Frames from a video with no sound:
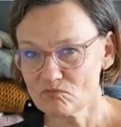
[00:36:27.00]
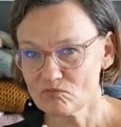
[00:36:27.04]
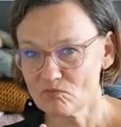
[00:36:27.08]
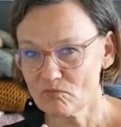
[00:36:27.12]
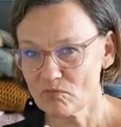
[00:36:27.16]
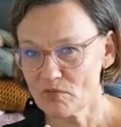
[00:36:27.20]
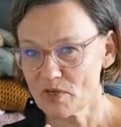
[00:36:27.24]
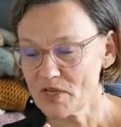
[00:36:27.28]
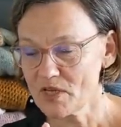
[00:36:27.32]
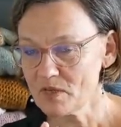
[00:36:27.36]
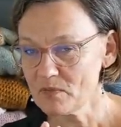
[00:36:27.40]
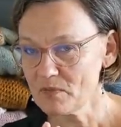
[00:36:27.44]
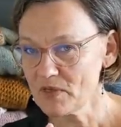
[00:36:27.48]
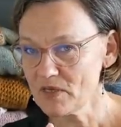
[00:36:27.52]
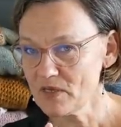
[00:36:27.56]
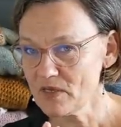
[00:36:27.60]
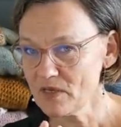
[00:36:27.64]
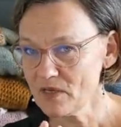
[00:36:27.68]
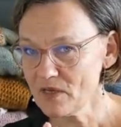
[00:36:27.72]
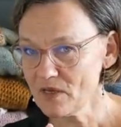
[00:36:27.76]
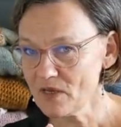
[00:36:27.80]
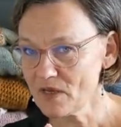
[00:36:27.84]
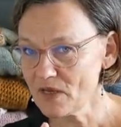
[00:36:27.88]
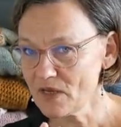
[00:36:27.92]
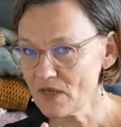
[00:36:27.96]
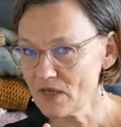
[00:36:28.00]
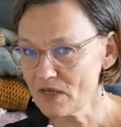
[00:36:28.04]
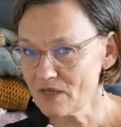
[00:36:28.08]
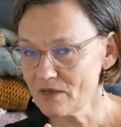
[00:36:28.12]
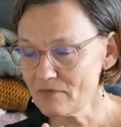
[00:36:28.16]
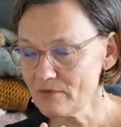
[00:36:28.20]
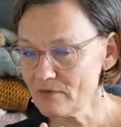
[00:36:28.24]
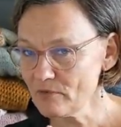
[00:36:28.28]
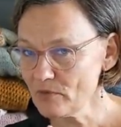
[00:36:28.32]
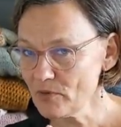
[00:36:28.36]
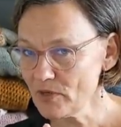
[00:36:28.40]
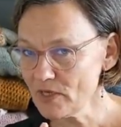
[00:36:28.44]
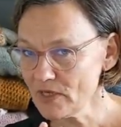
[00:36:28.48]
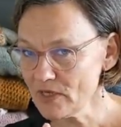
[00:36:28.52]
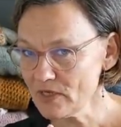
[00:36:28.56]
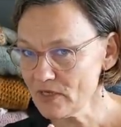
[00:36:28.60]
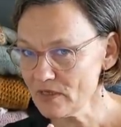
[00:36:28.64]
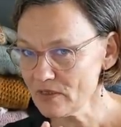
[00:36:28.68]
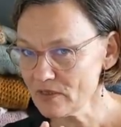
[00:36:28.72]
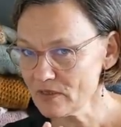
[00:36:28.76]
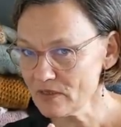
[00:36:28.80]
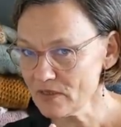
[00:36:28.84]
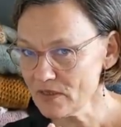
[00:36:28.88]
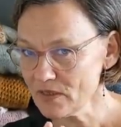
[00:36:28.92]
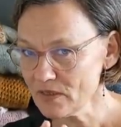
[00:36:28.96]
Maybe a
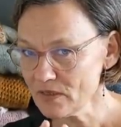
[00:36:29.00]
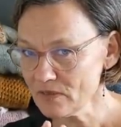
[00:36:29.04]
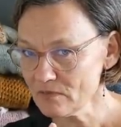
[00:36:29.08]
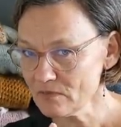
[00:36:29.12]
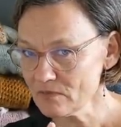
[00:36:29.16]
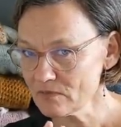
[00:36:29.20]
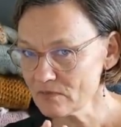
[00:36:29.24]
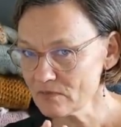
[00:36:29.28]
giveaway thing.